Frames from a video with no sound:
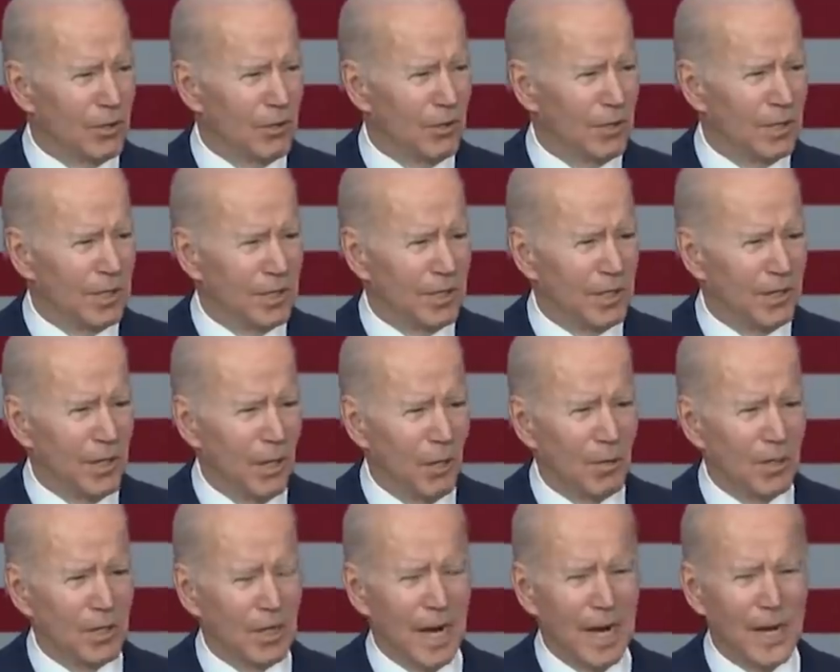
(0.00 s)
doing, and you
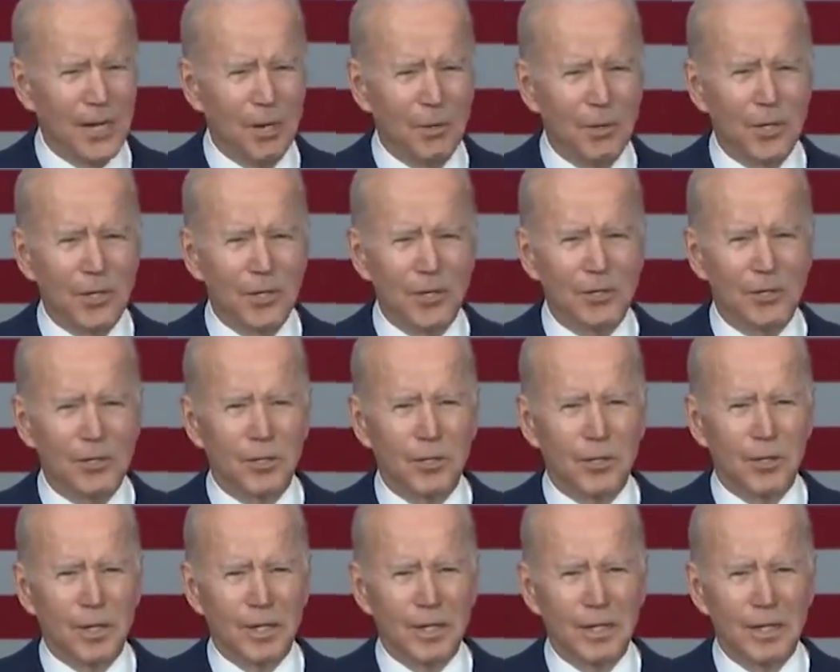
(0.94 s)
know what I know what you're
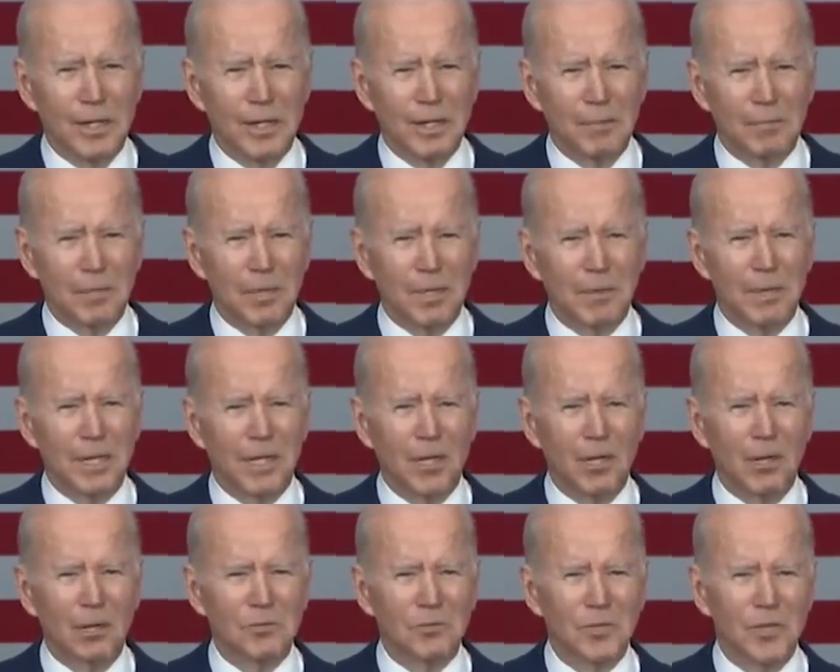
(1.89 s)
doing. But let me
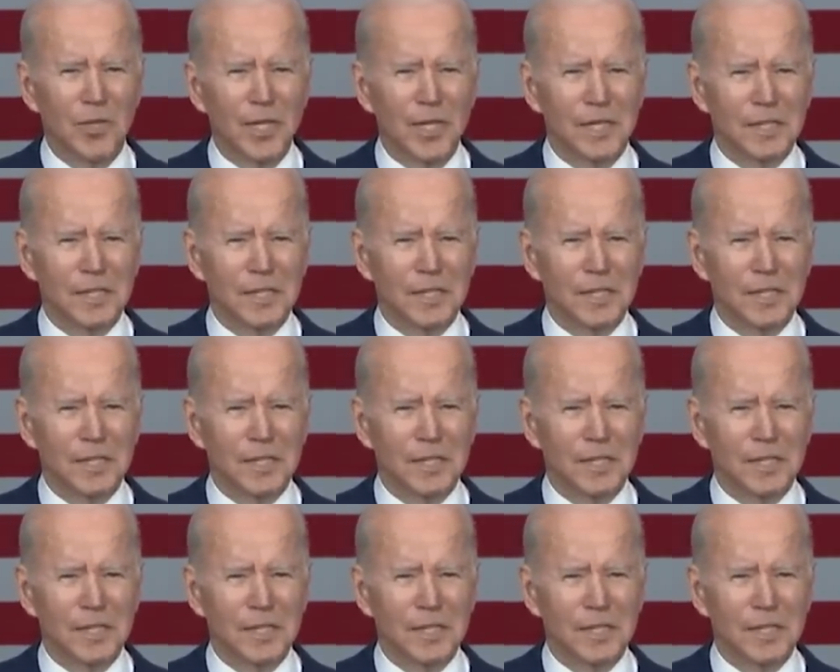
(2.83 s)
close with